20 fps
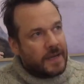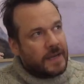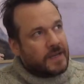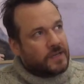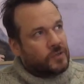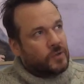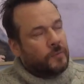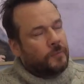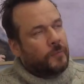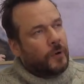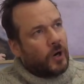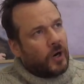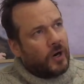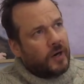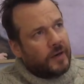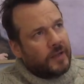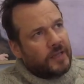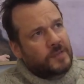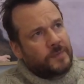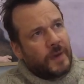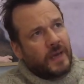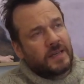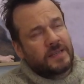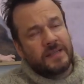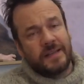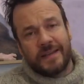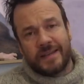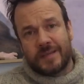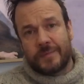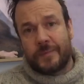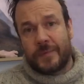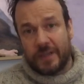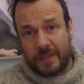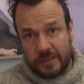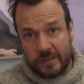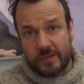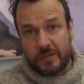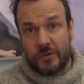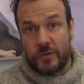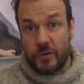So Barth, especially his
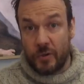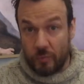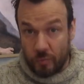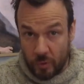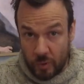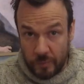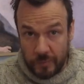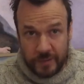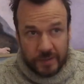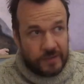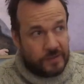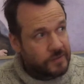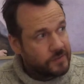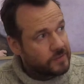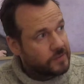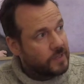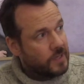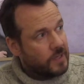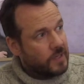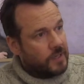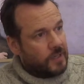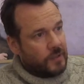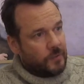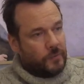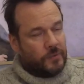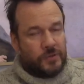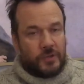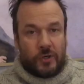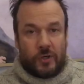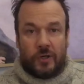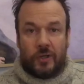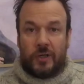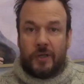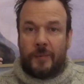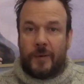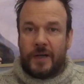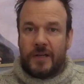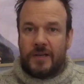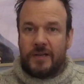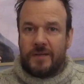epistle to the Romans, was all
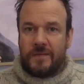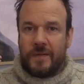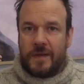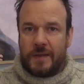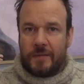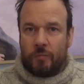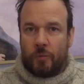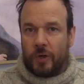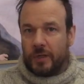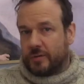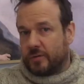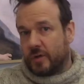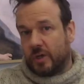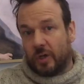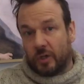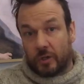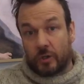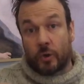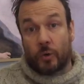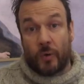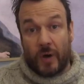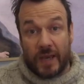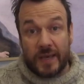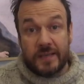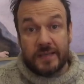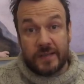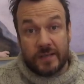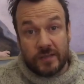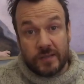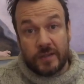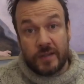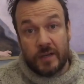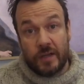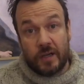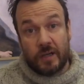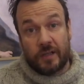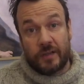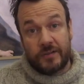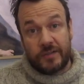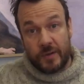about what's called crisis
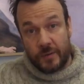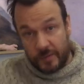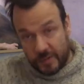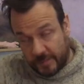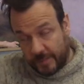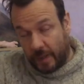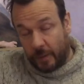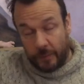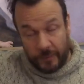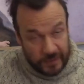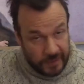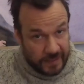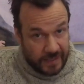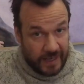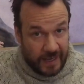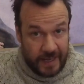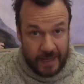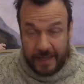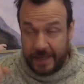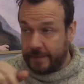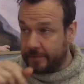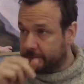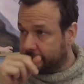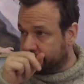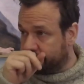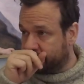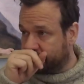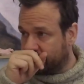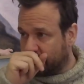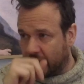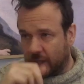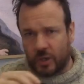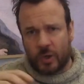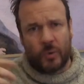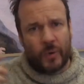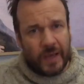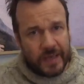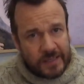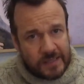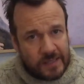theology, spelled with a K.
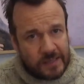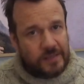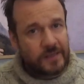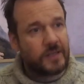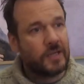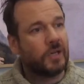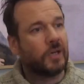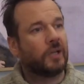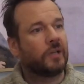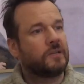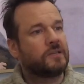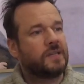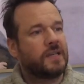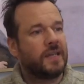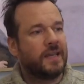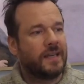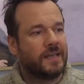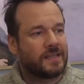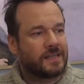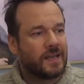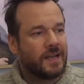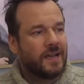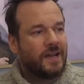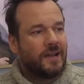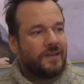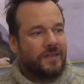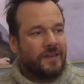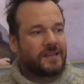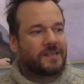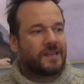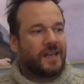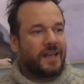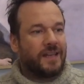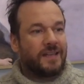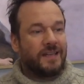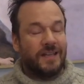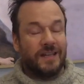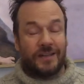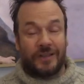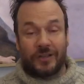Crisis theology is this
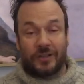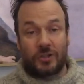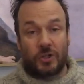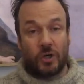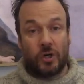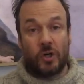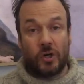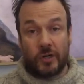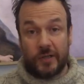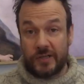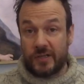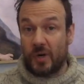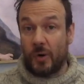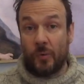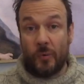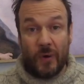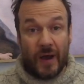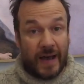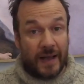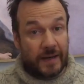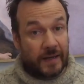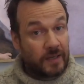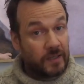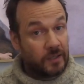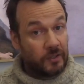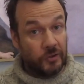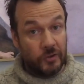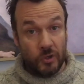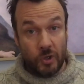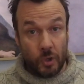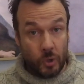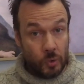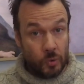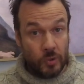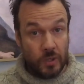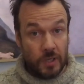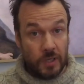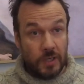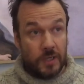idea that God is a radical no.